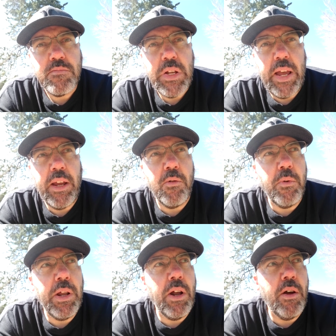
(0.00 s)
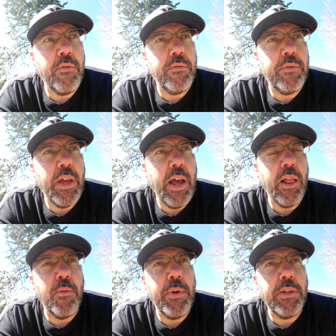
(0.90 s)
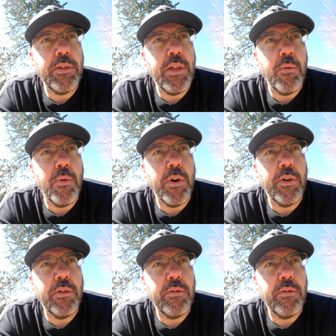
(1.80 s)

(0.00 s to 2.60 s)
and get rid of the elements that weren't.